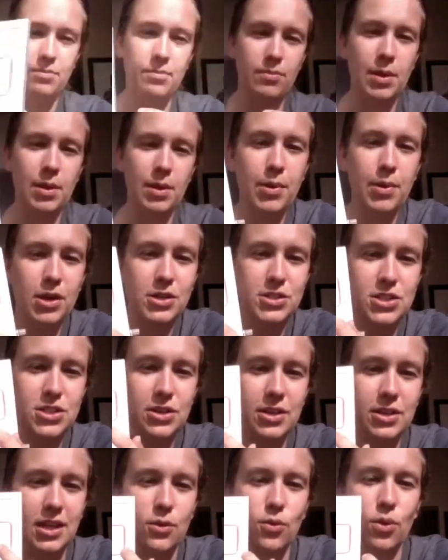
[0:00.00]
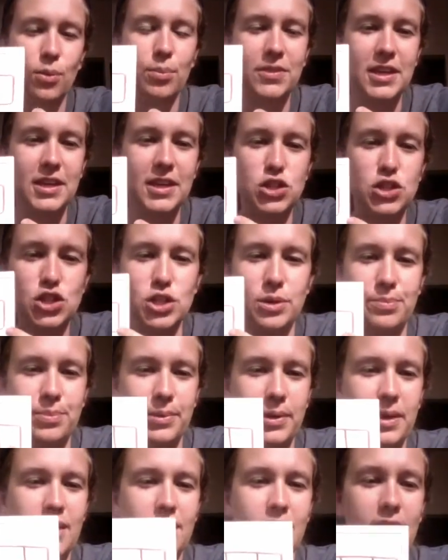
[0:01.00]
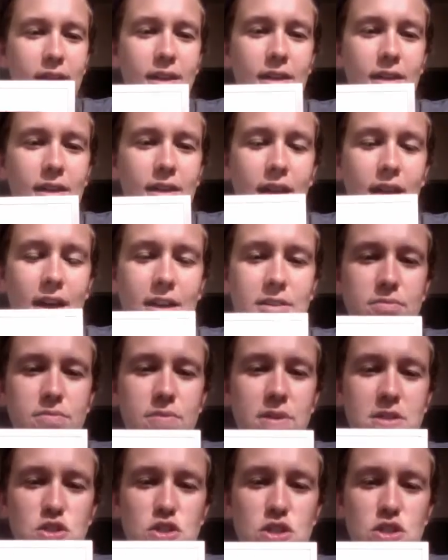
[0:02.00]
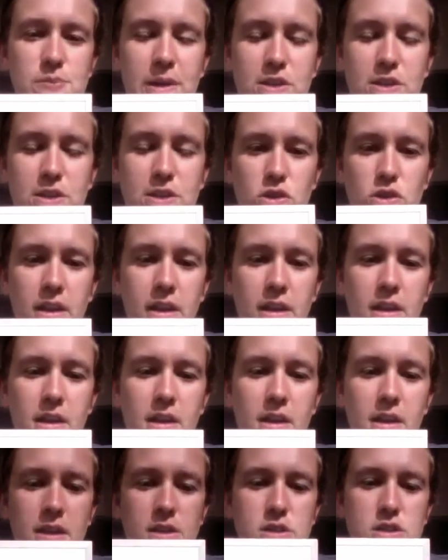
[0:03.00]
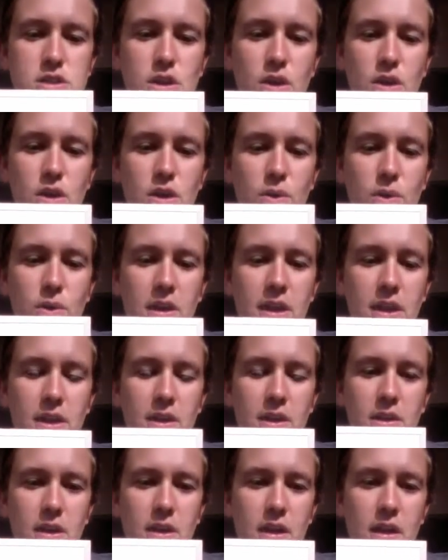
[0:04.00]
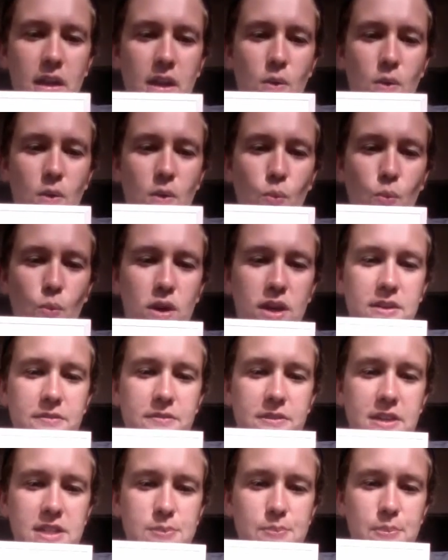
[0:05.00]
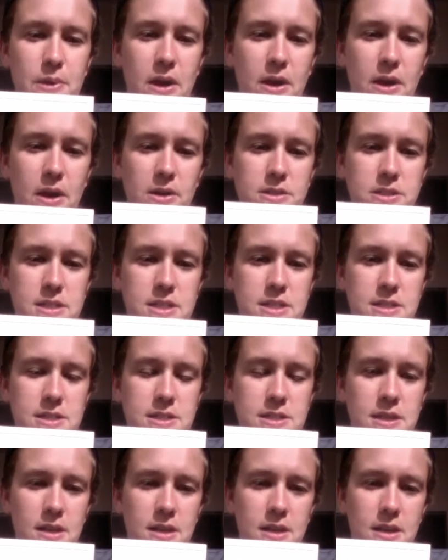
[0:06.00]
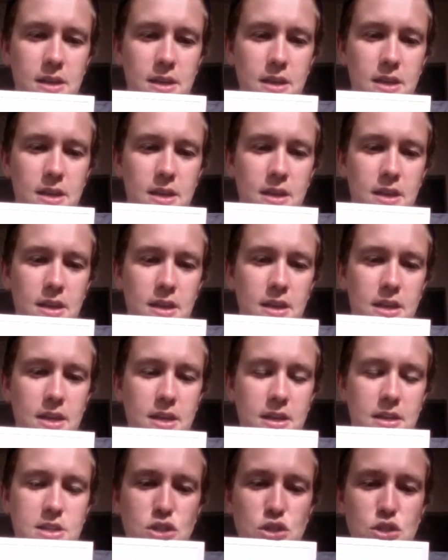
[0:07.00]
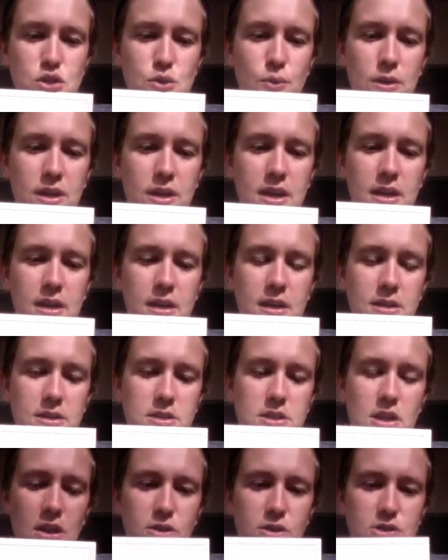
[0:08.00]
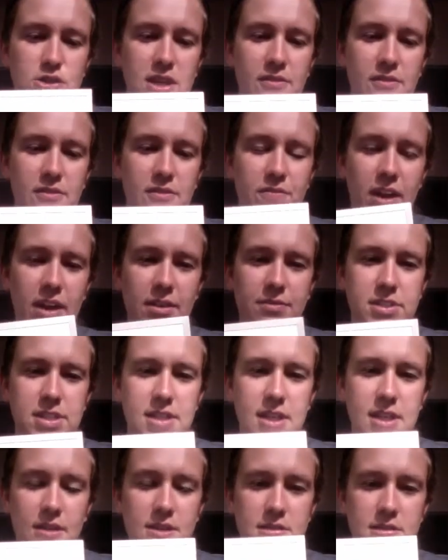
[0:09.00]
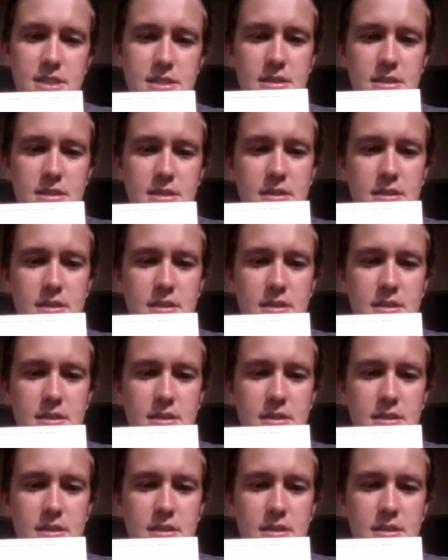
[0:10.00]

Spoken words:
my parts aren't equal, but they should be. It's just bad drawing. So one of these parts is $20.05,